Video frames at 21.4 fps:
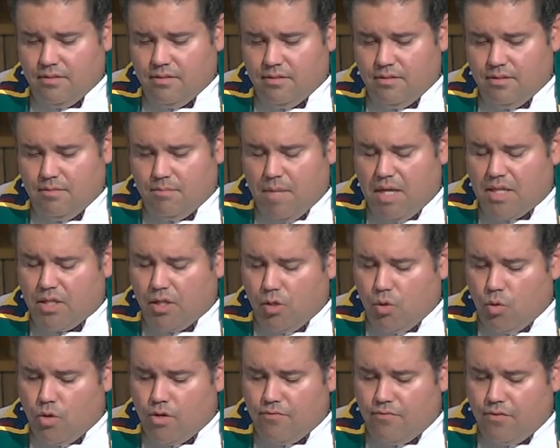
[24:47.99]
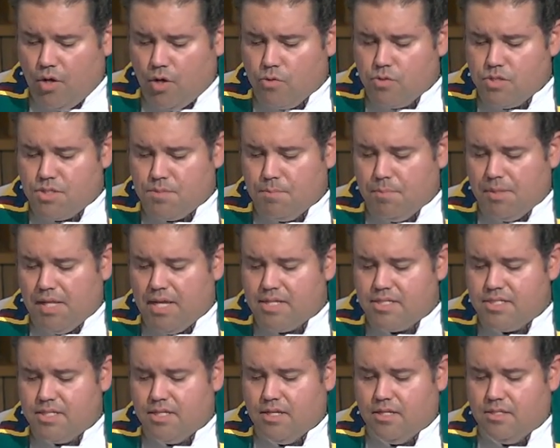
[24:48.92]
May the Lord of hosts
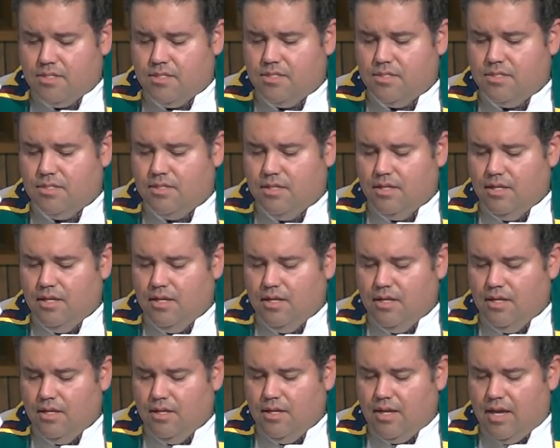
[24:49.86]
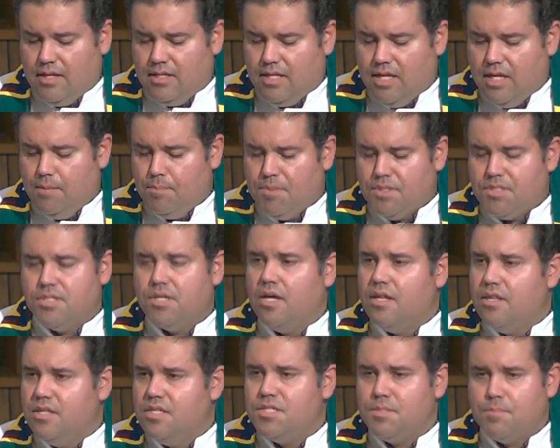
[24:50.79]
bless us and keep us
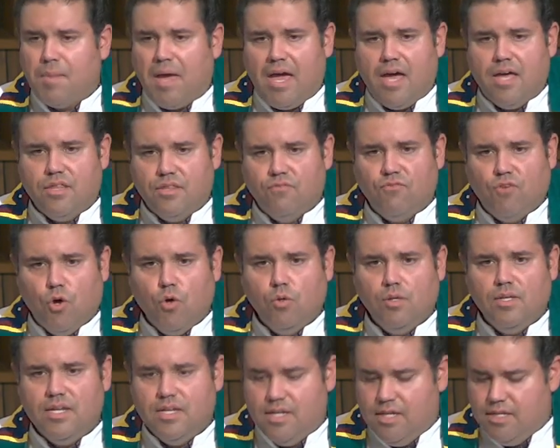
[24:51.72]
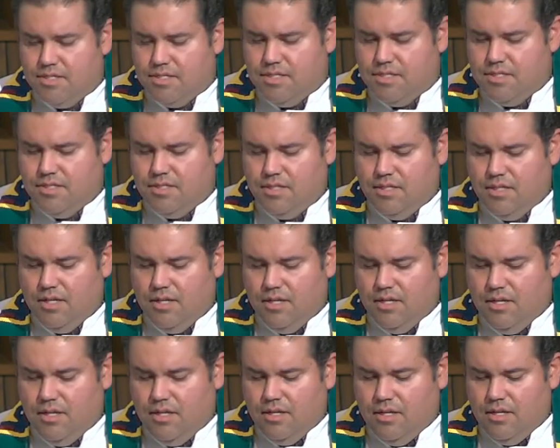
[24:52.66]
on this path of holiness.
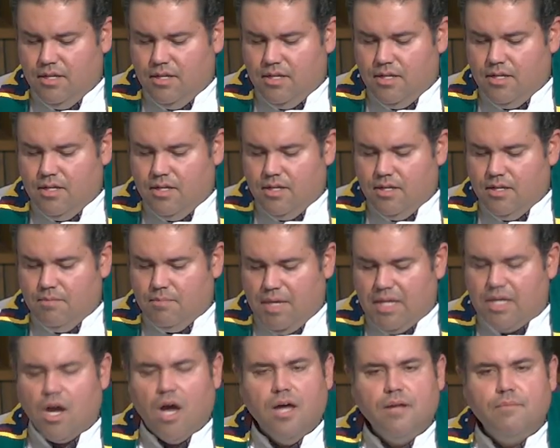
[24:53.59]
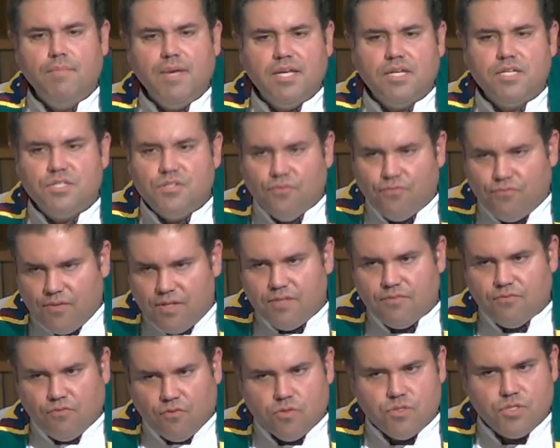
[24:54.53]
May God make us fit
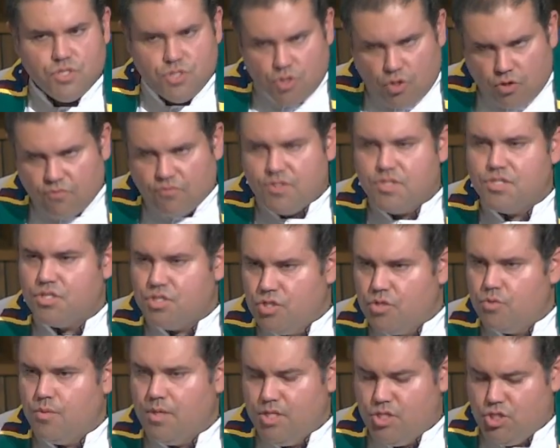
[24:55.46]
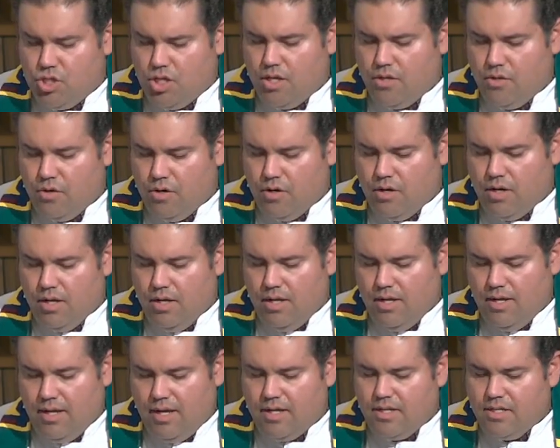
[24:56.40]
for service to each other
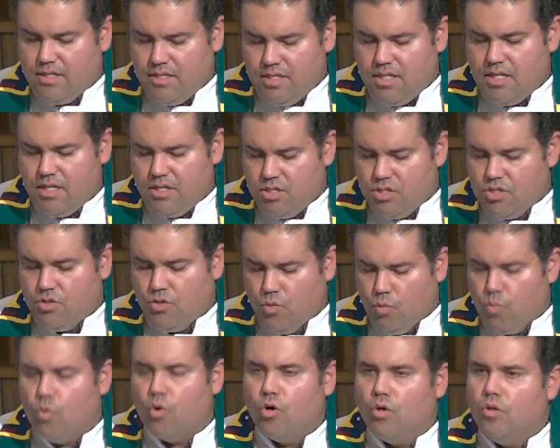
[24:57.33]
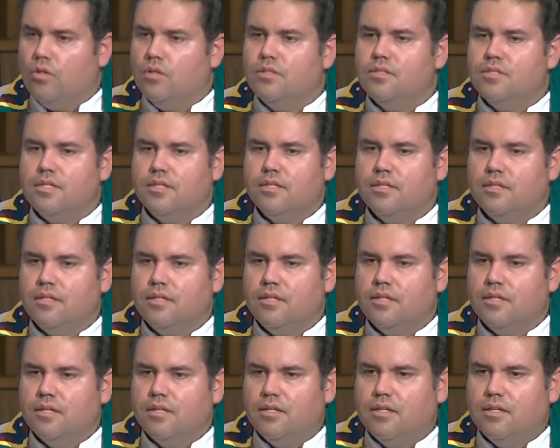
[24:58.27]
and indeed to the world
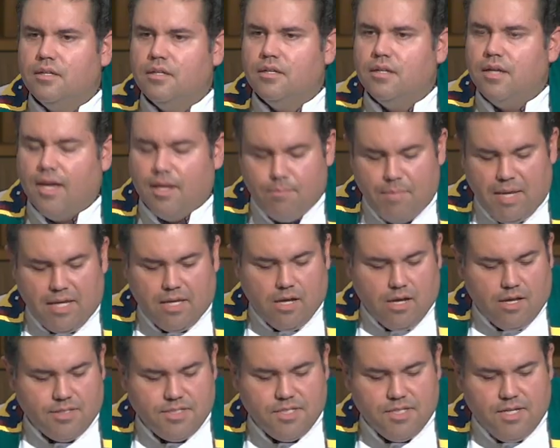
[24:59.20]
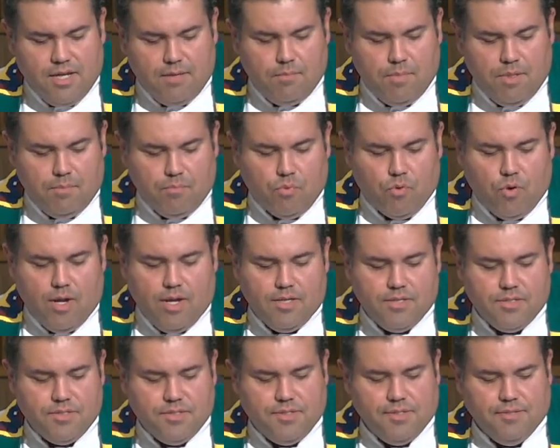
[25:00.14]
and may God's name be
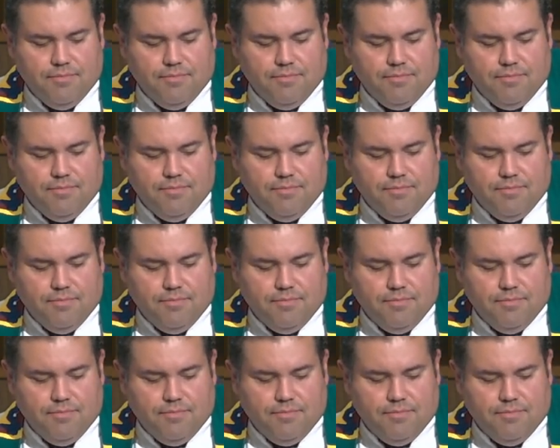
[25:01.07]
praised.